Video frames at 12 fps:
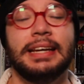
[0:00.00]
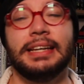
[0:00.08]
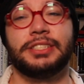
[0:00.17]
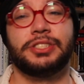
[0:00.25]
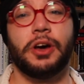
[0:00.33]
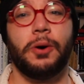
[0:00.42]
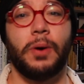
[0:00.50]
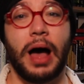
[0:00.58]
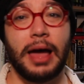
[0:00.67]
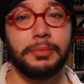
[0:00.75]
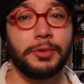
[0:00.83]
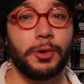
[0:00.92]
So
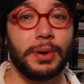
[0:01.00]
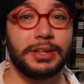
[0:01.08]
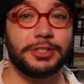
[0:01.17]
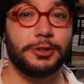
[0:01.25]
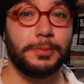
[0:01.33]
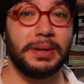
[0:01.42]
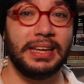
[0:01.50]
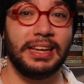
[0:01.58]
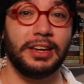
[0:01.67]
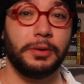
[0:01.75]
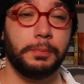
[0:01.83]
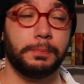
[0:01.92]
I'm going to
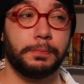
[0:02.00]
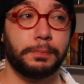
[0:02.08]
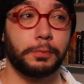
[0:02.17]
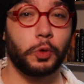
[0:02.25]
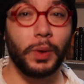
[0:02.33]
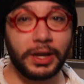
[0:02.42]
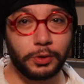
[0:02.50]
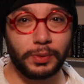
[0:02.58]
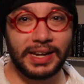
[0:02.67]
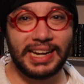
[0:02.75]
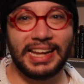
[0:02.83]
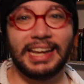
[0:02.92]
be quick
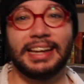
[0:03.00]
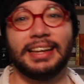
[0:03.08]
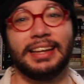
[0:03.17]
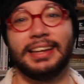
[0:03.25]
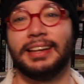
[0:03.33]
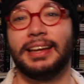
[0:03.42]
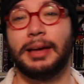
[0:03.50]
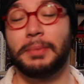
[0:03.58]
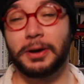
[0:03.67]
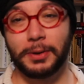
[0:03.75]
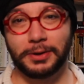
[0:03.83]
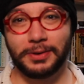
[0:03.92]
reading, and
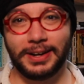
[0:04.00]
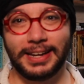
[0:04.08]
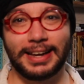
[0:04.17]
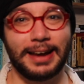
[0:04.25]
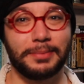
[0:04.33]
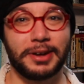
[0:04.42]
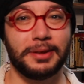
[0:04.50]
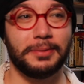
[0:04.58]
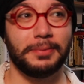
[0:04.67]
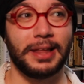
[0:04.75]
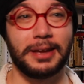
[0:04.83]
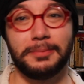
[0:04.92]
by quick reading, I'm going
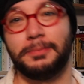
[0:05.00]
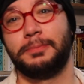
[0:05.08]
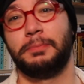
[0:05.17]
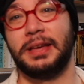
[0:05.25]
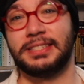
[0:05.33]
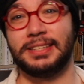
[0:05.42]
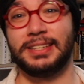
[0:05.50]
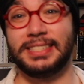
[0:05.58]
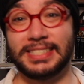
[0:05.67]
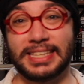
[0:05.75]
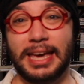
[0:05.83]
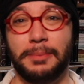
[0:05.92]
to, like, basically
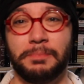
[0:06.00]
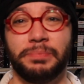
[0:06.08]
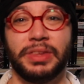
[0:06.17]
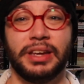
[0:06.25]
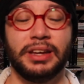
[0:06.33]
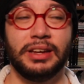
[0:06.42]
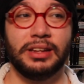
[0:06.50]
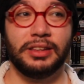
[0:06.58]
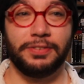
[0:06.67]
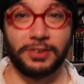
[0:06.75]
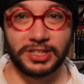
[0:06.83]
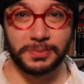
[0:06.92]
skim
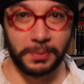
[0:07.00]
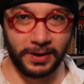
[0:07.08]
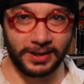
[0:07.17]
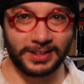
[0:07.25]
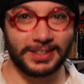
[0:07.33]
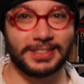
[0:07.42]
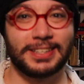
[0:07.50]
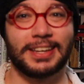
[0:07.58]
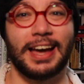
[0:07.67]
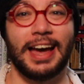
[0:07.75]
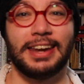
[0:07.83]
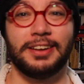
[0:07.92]
the first book to
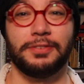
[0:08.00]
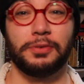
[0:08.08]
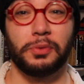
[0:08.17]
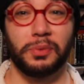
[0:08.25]
kind of